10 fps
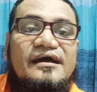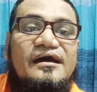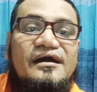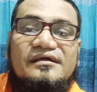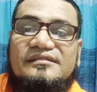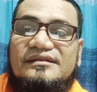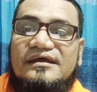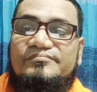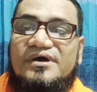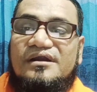The
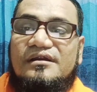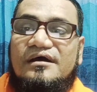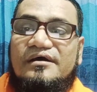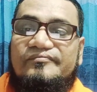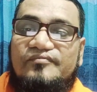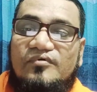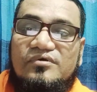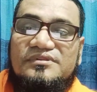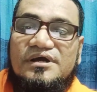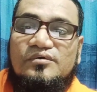number
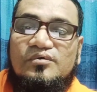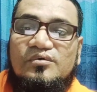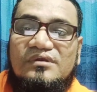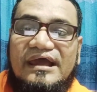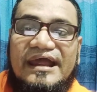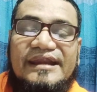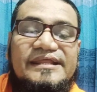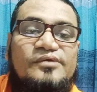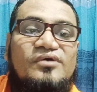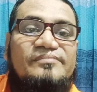four the Google
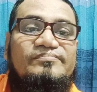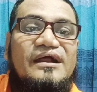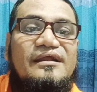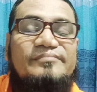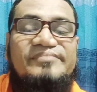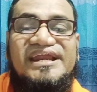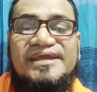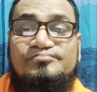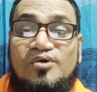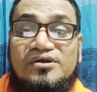Ad Keyword Planner, very
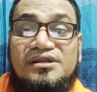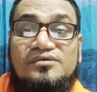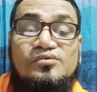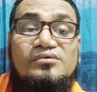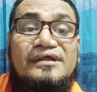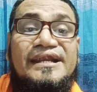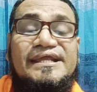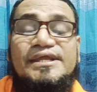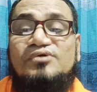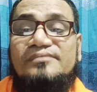important Google
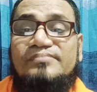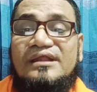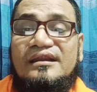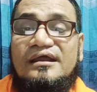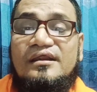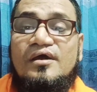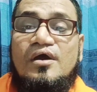Ad Keyword Planner.